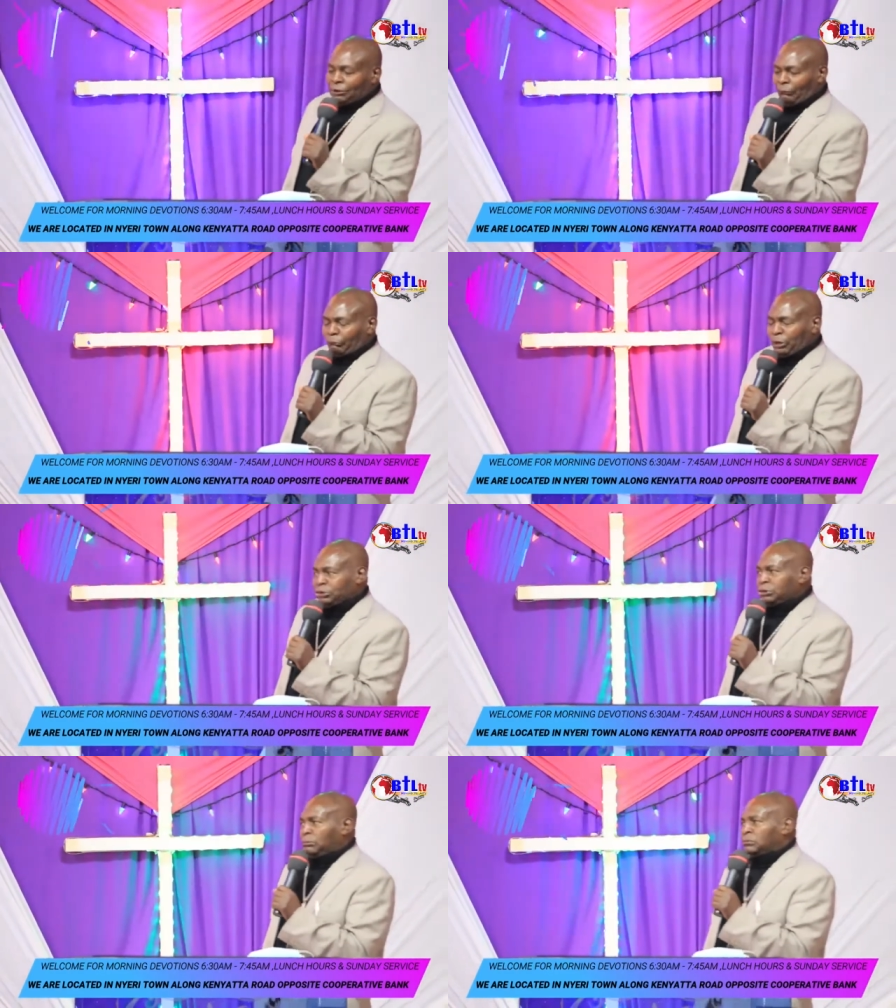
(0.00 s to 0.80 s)
kind of
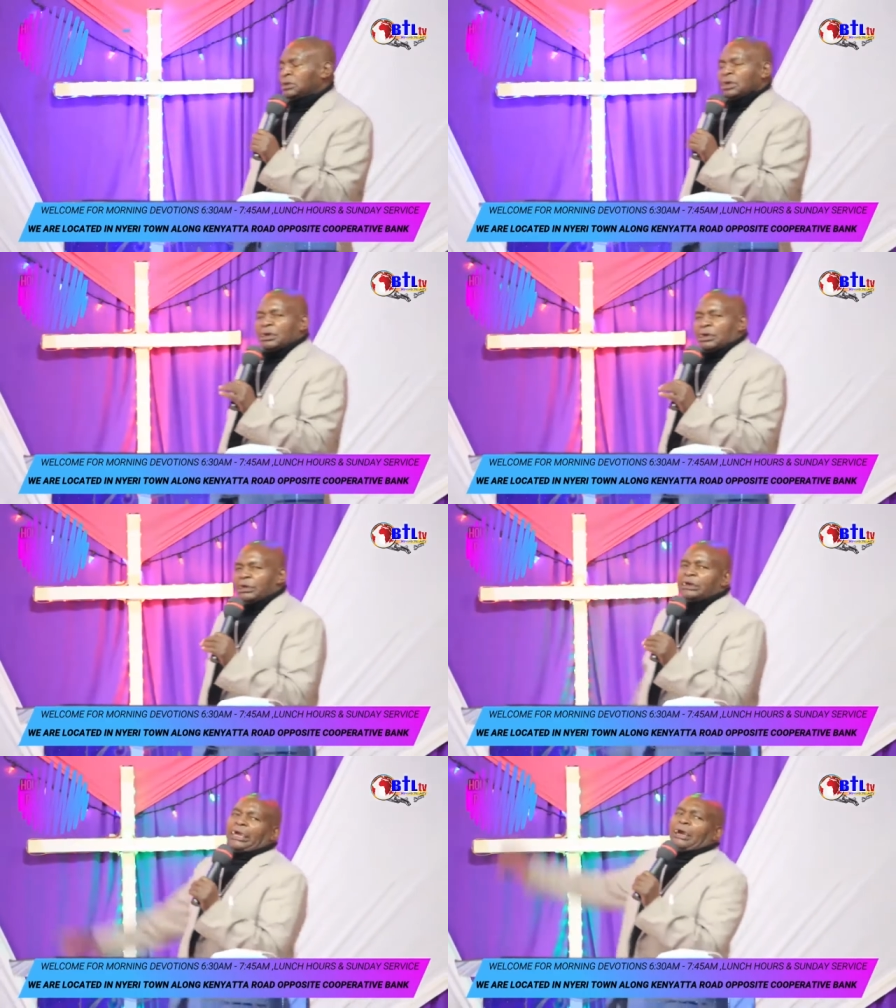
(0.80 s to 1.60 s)
wisdom,
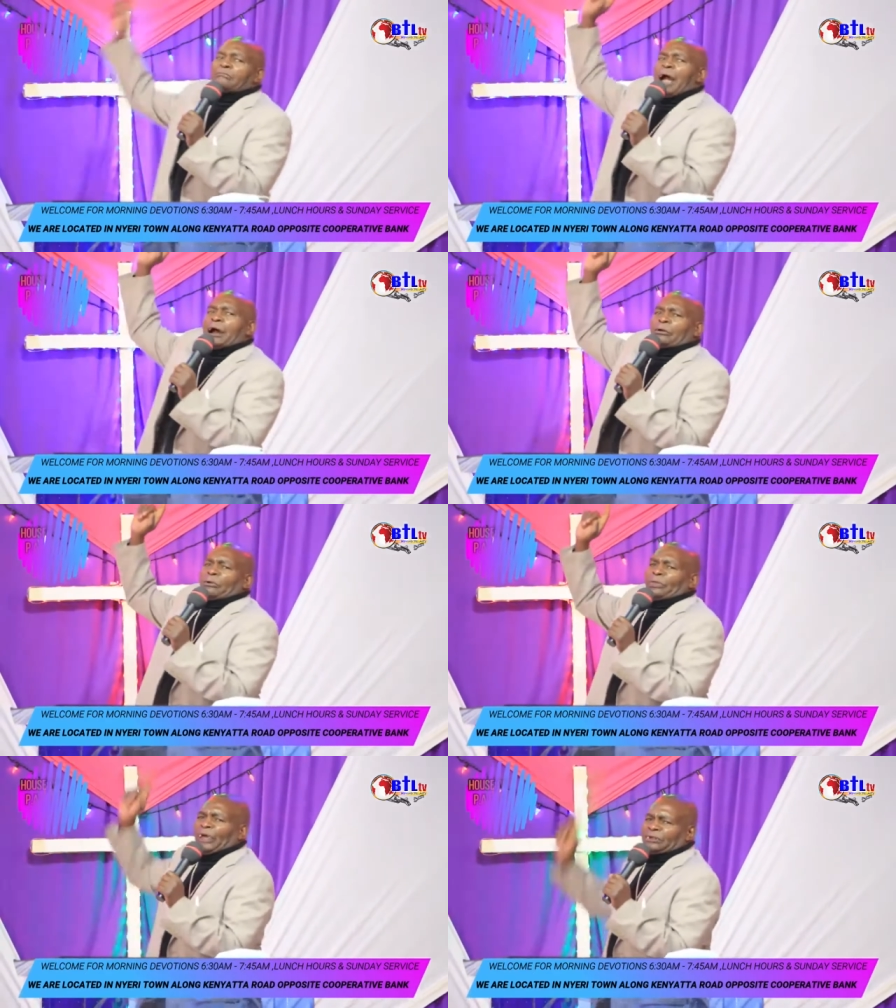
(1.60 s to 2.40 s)
he came
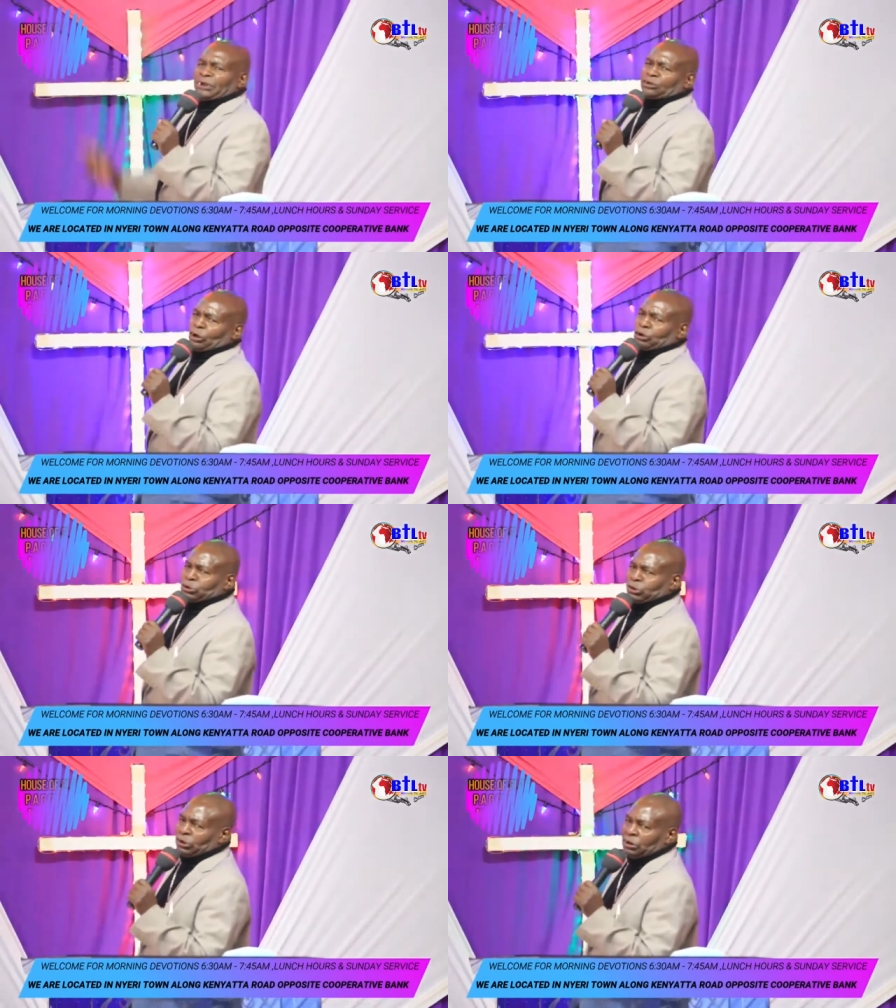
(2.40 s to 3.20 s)
out with this
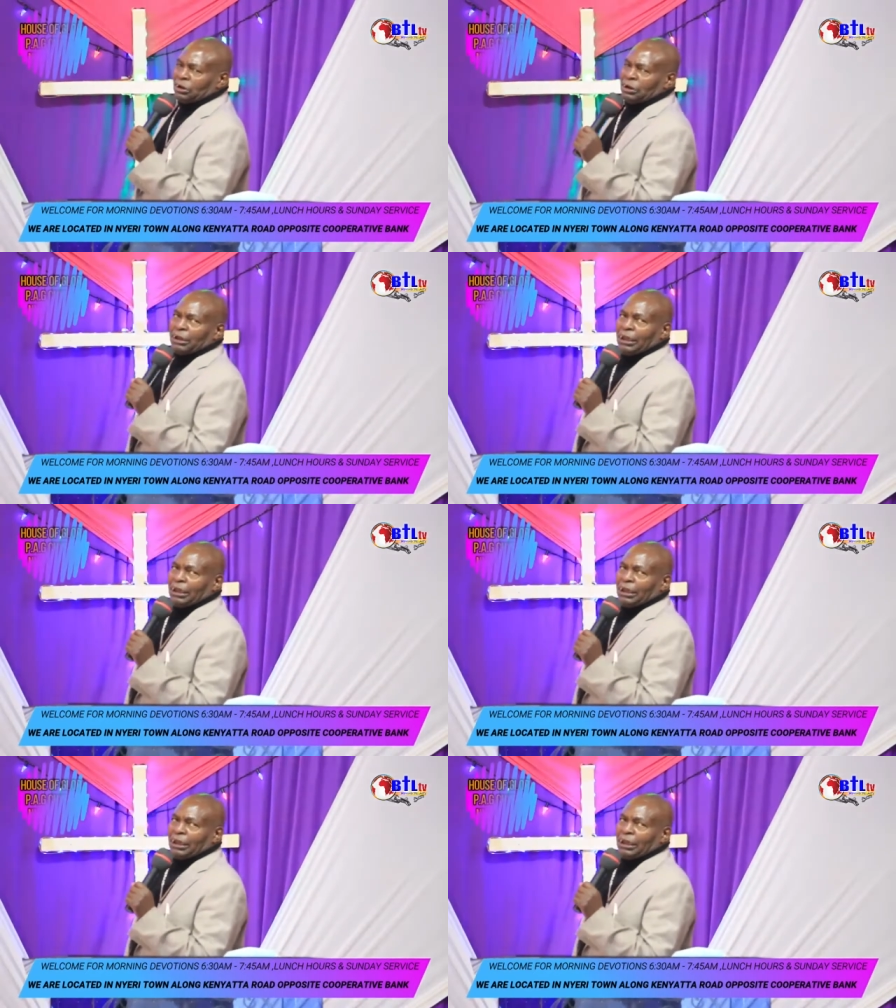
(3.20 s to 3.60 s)
resolution